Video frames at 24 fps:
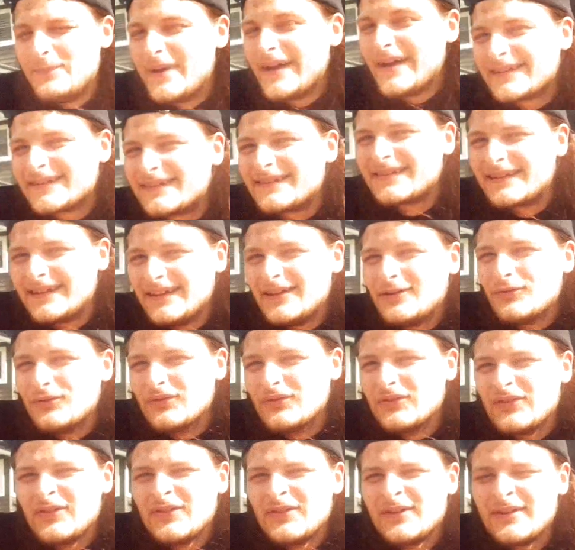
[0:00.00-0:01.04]
best
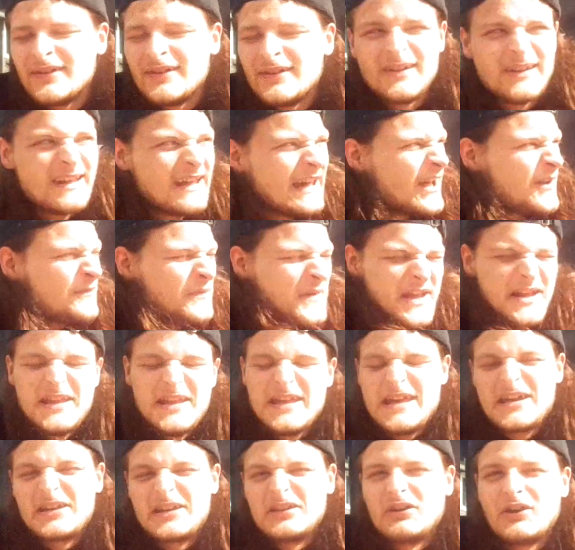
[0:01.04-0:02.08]
skills out of
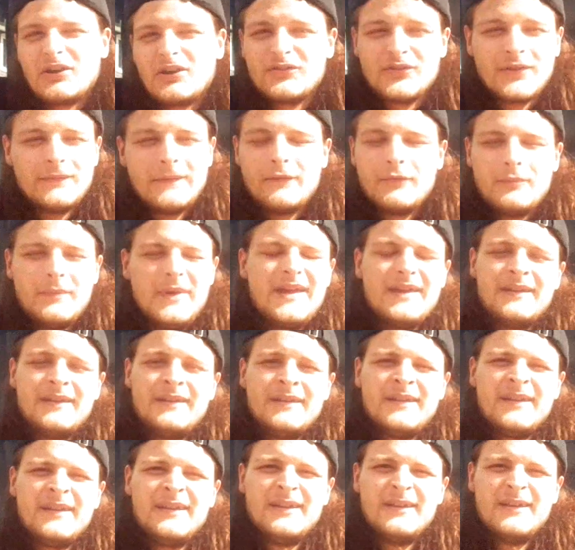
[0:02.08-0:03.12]
any air guitarist I've ever
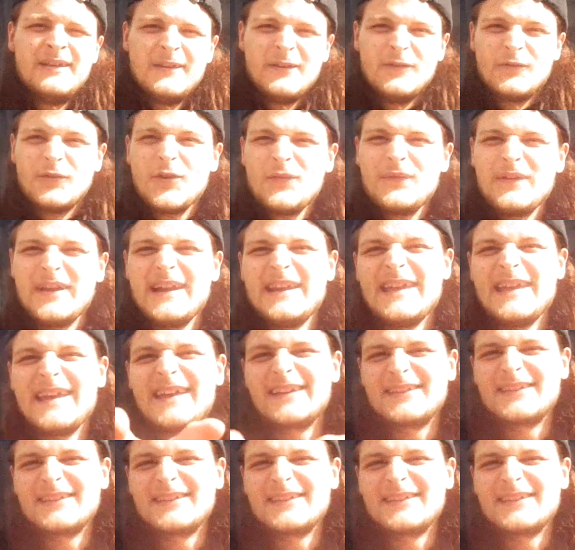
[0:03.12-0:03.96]
met. Not even any air